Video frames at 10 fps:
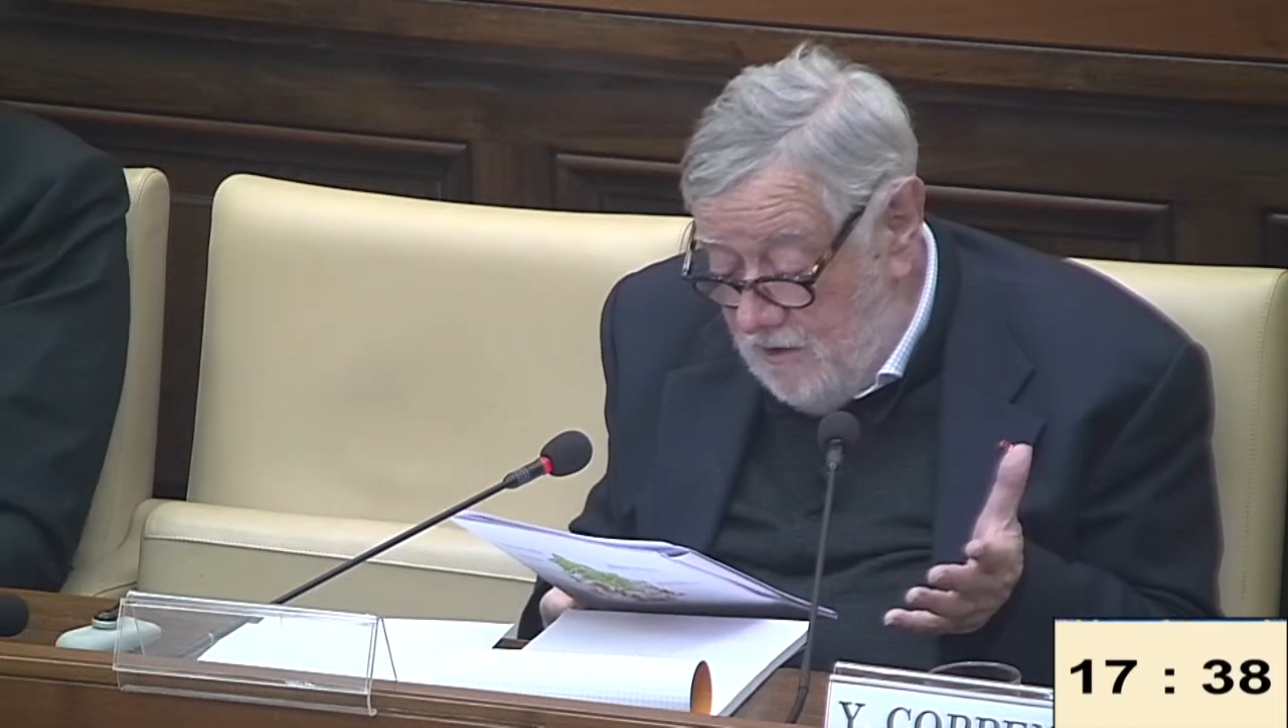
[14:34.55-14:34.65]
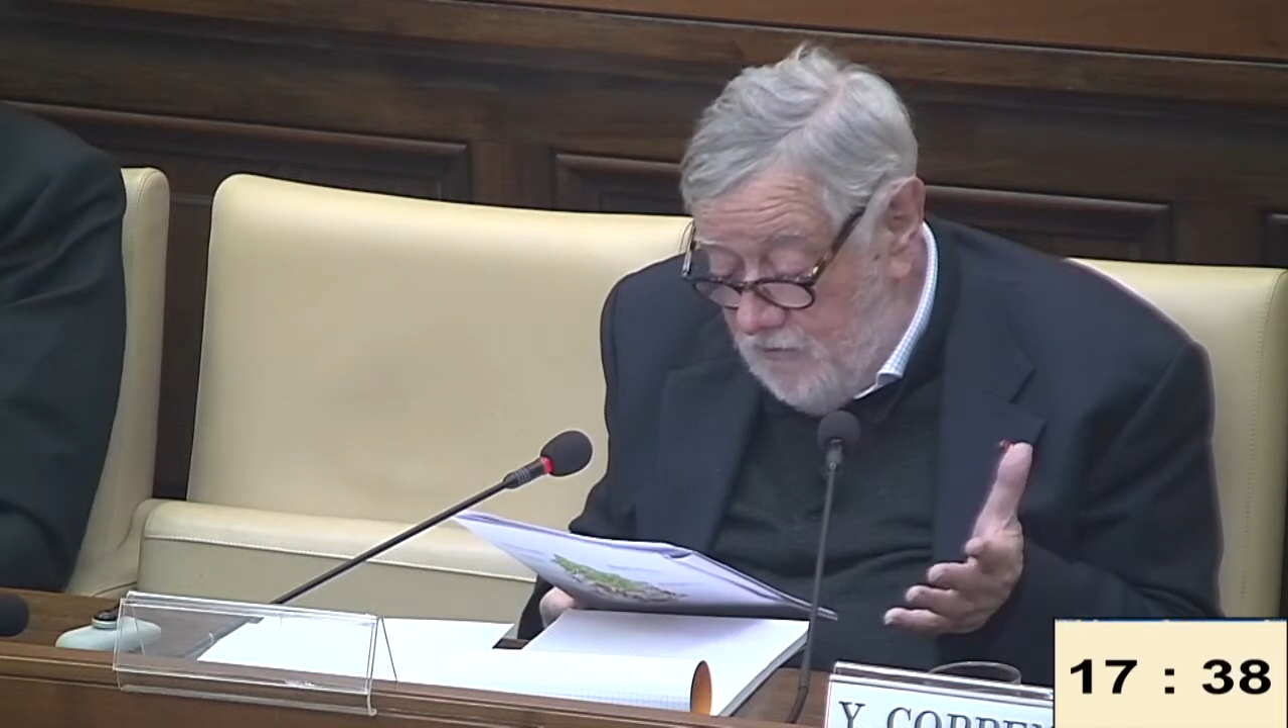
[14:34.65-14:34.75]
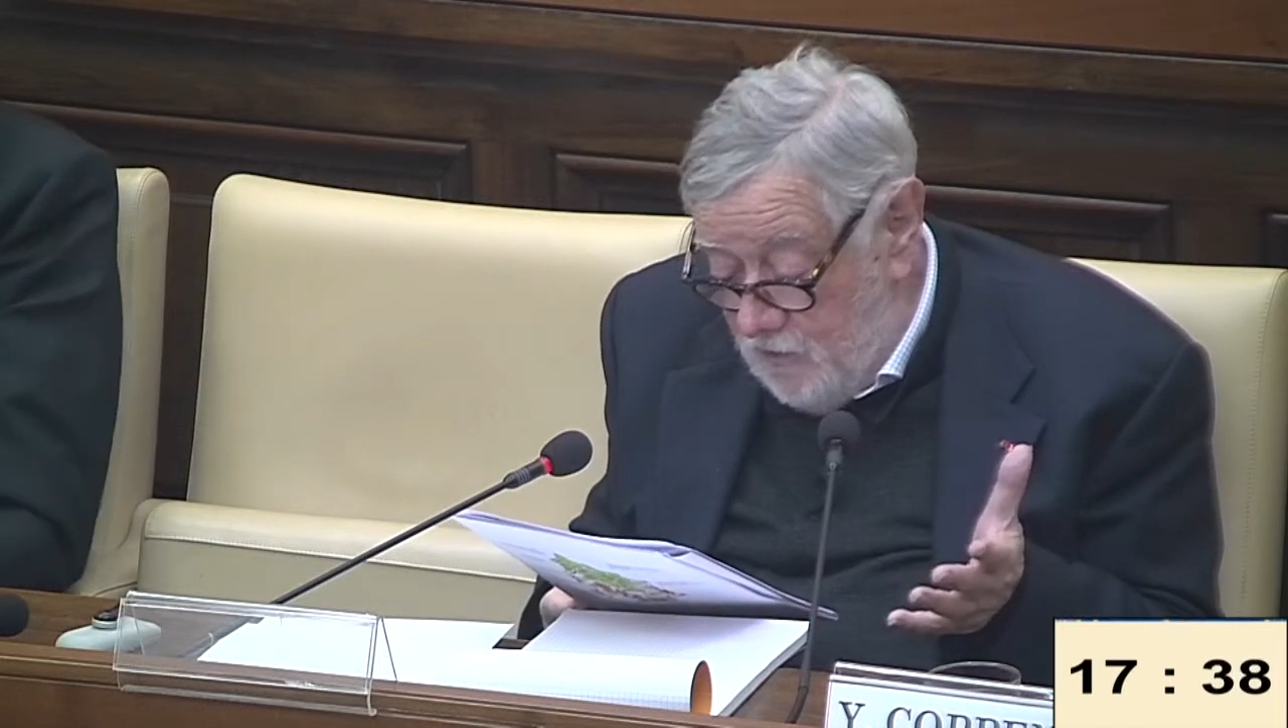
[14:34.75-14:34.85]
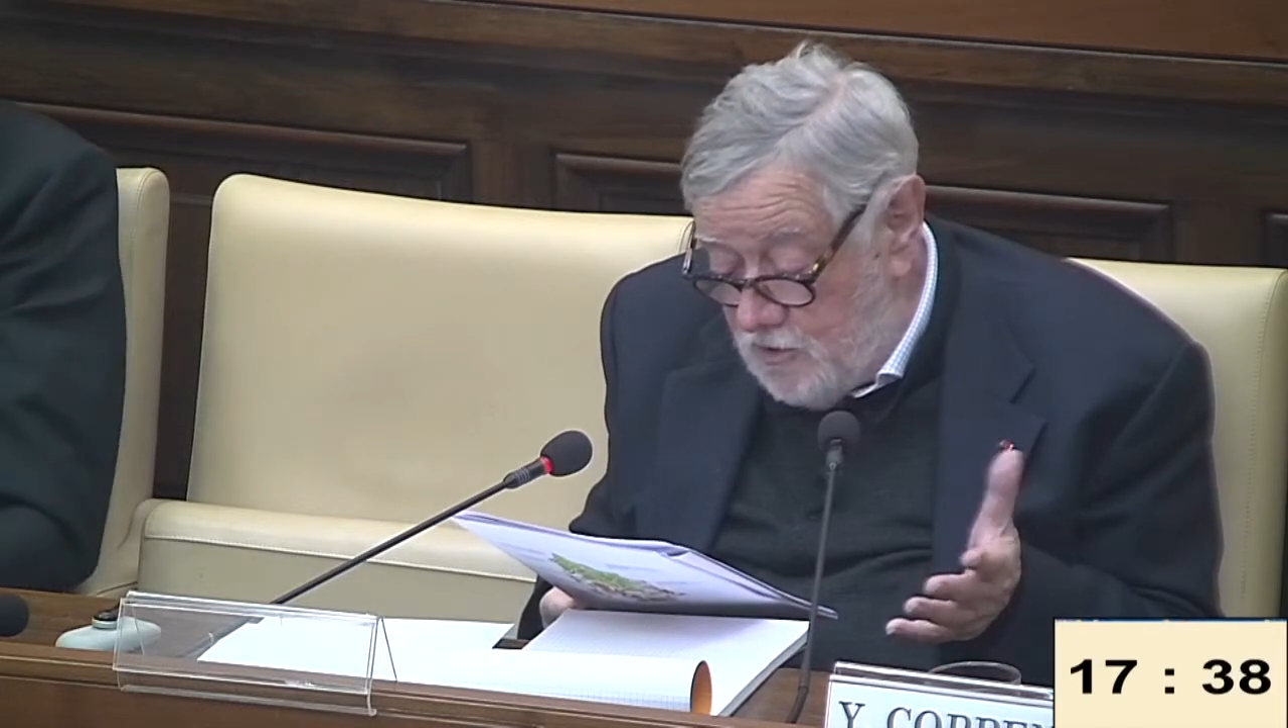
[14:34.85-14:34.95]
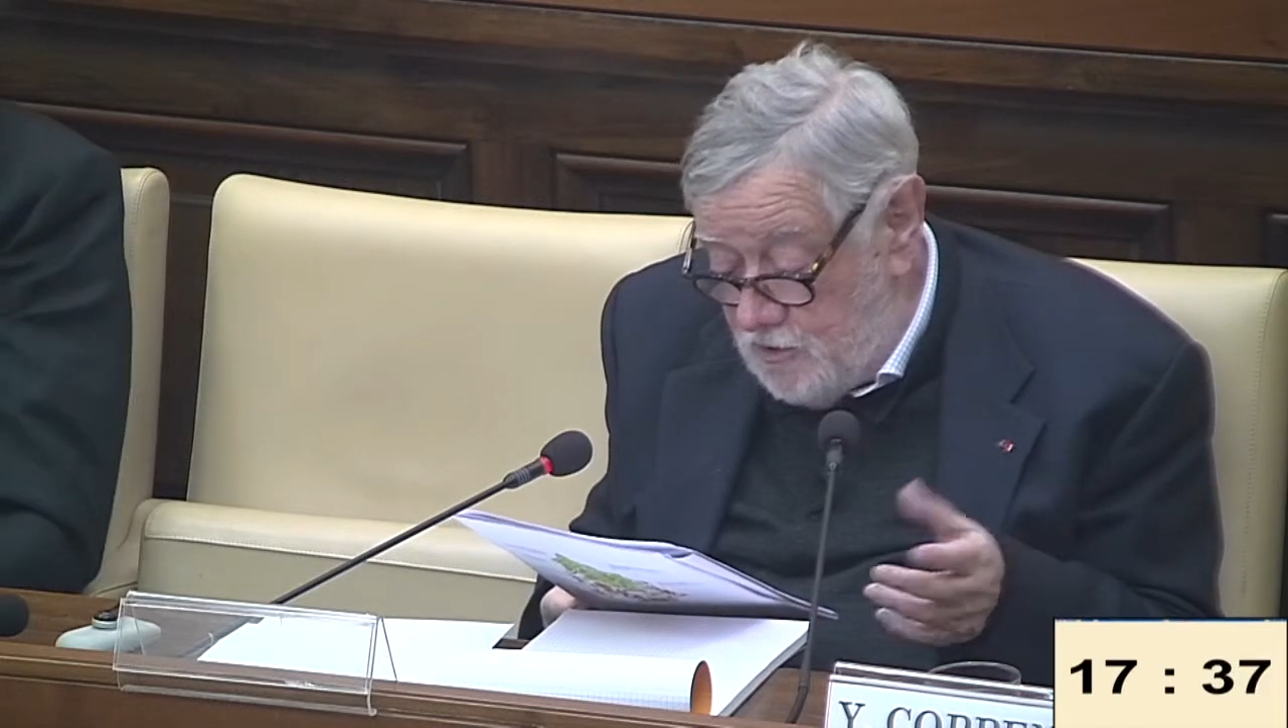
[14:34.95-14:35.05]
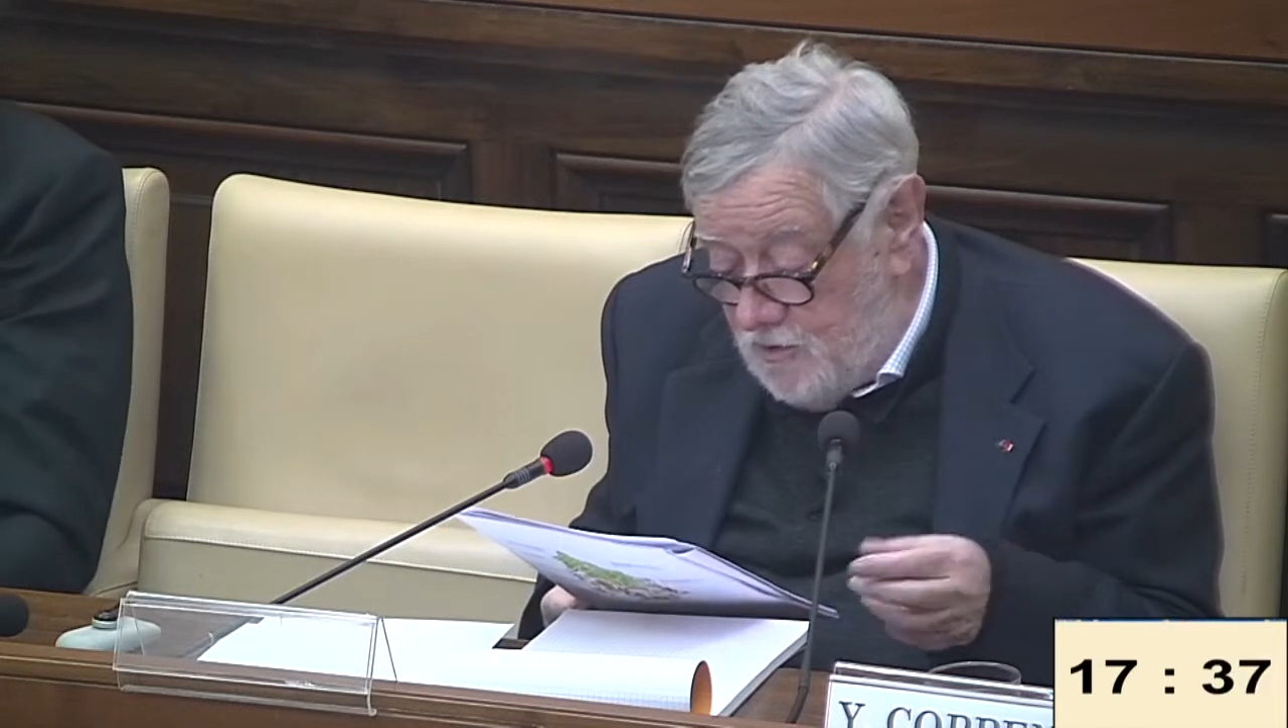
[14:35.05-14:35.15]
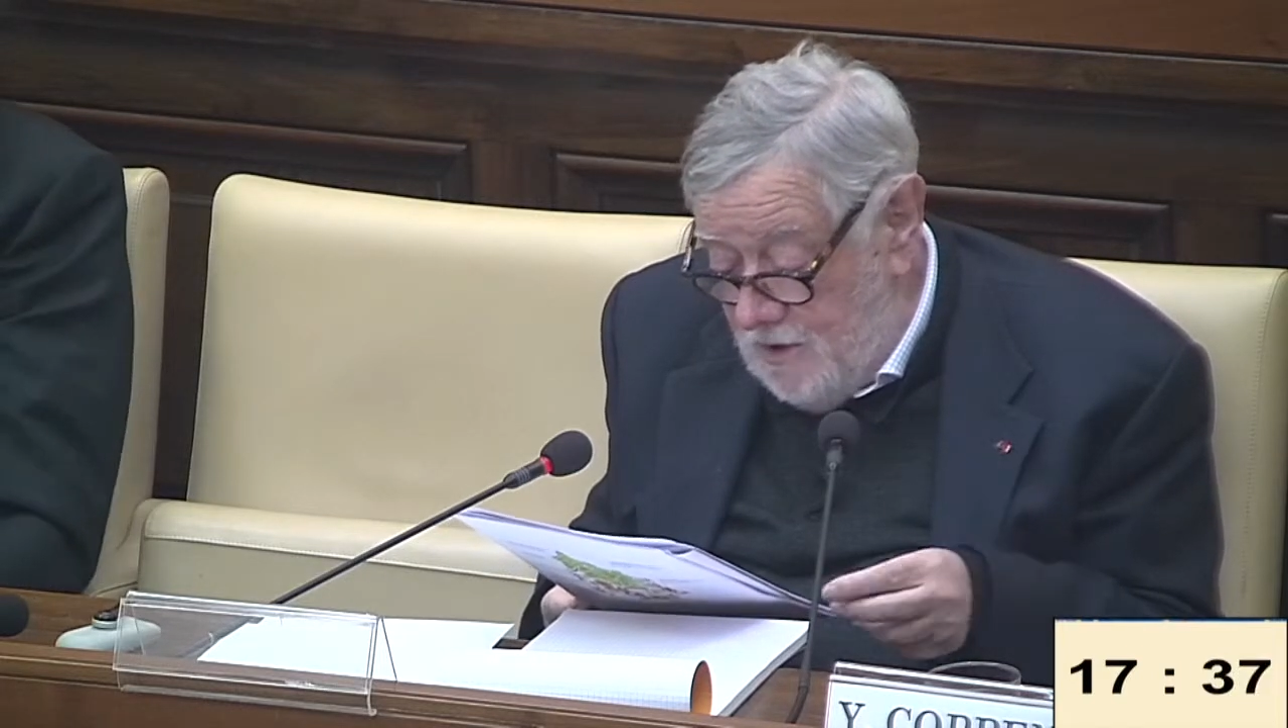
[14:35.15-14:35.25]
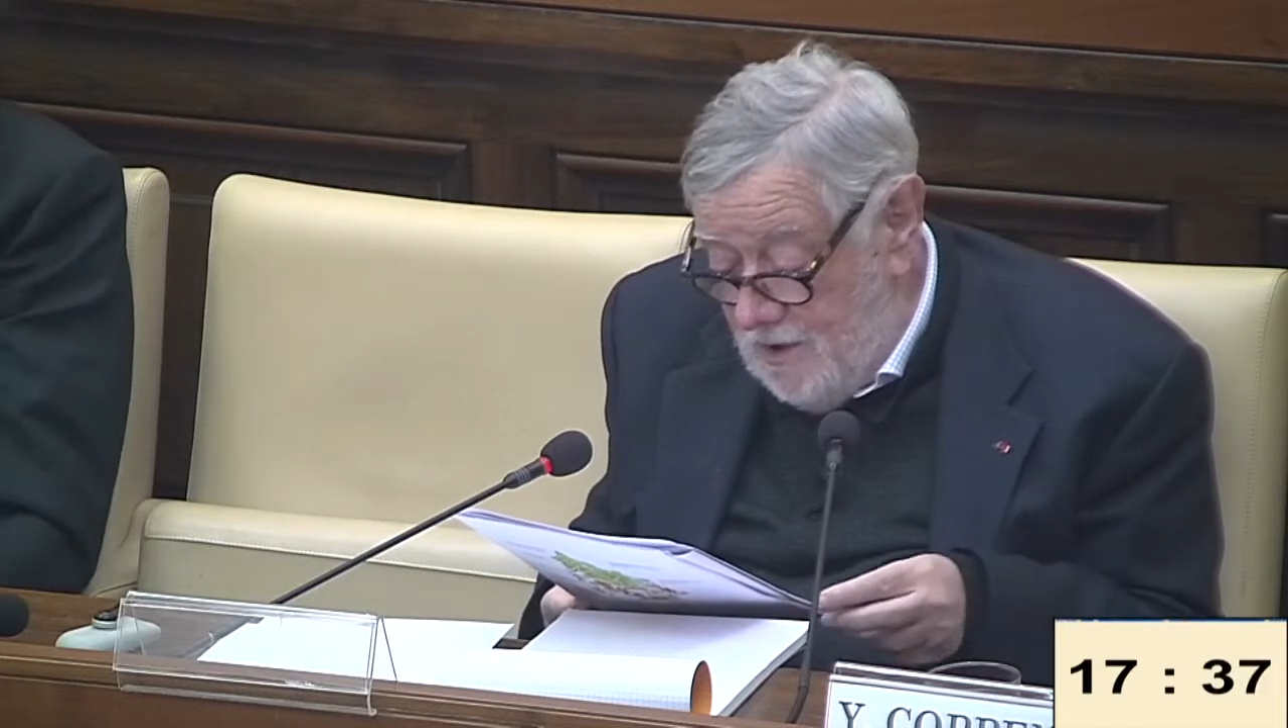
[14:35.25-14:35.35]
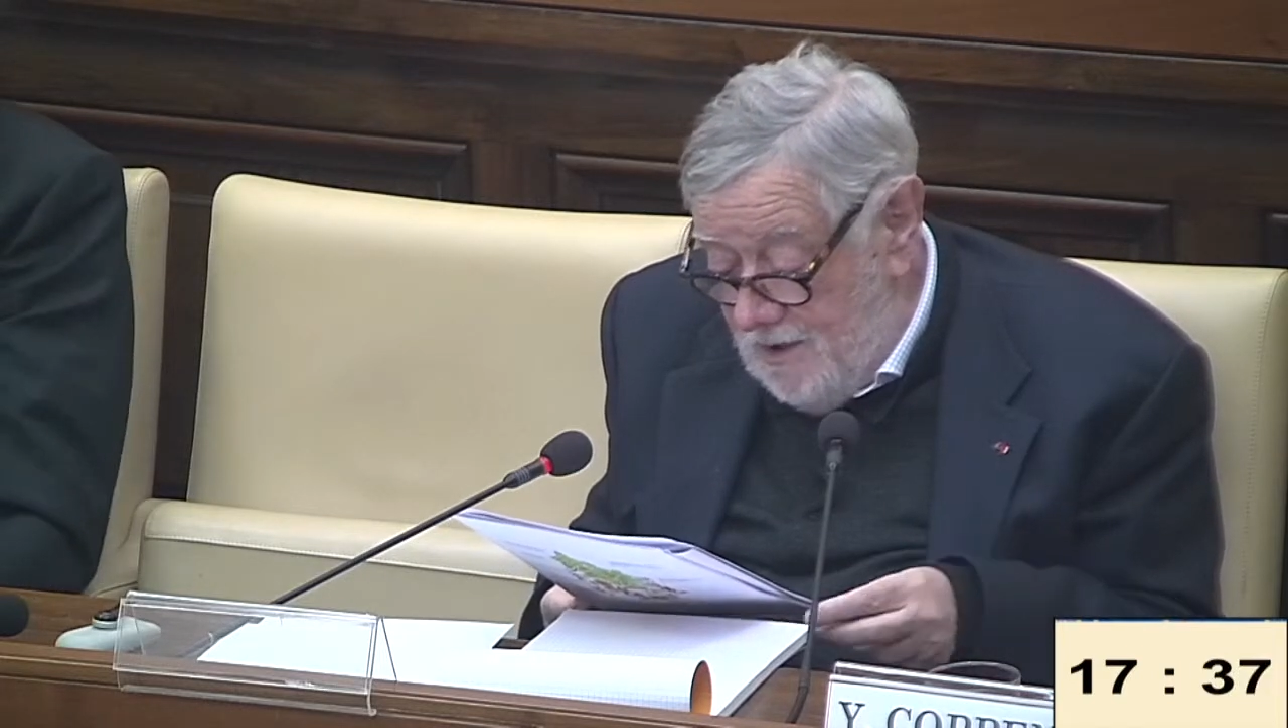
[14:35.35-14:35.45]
for sure,